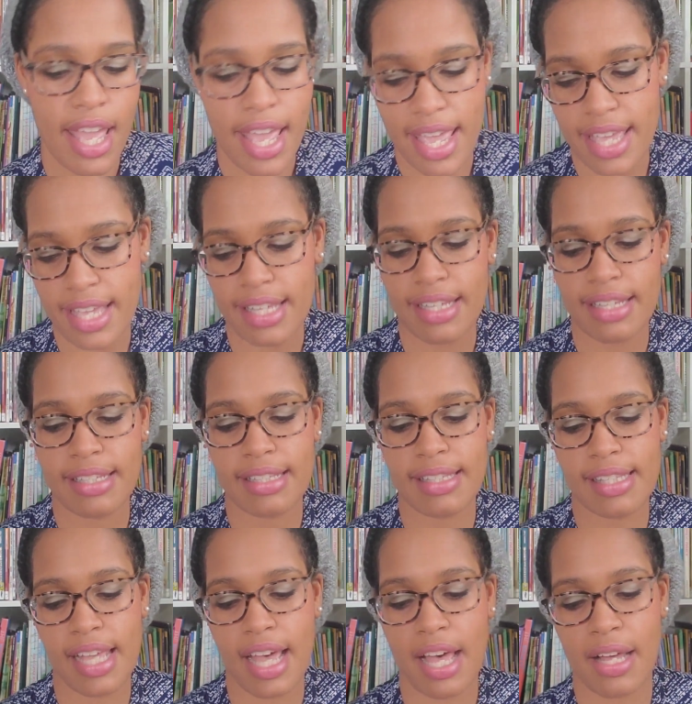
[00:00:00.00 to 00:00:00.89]

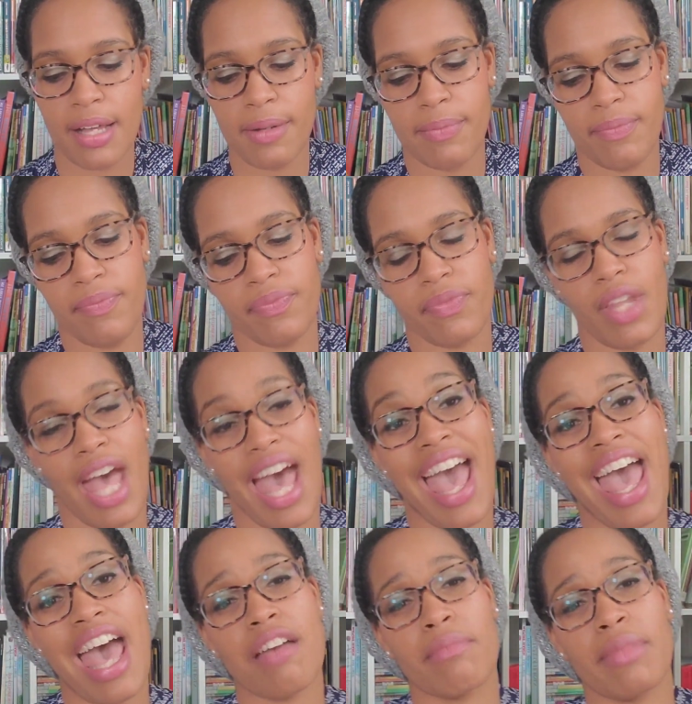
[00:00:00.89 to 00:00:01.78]
And um, I
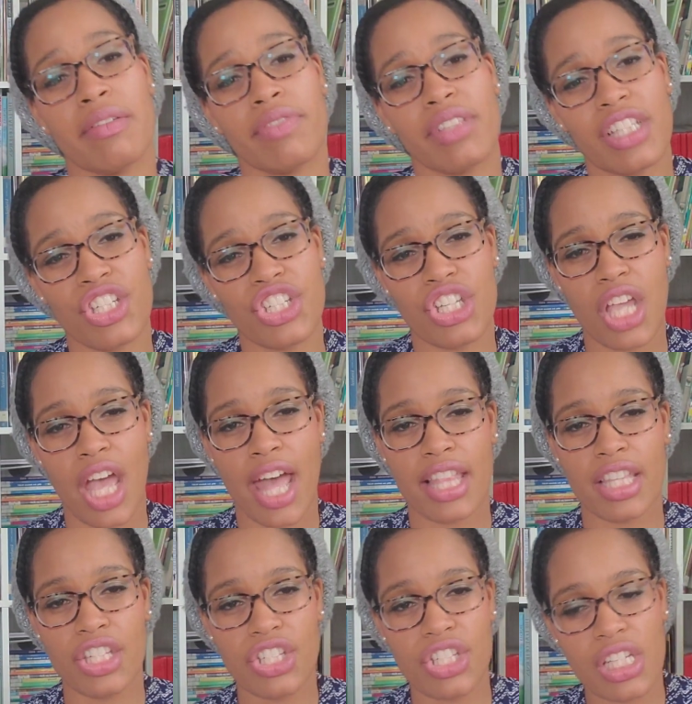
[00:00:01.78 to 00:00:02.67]
have monthly
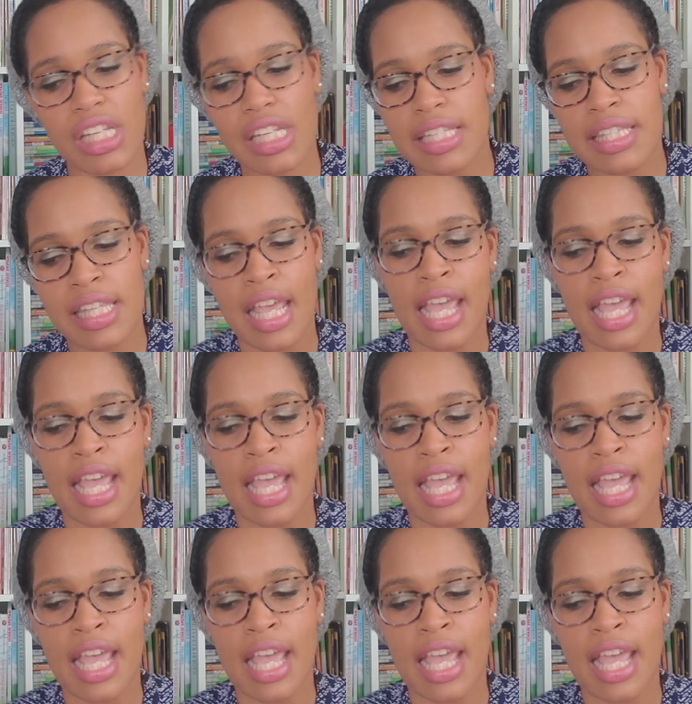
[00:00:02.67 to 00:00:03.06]
challenges.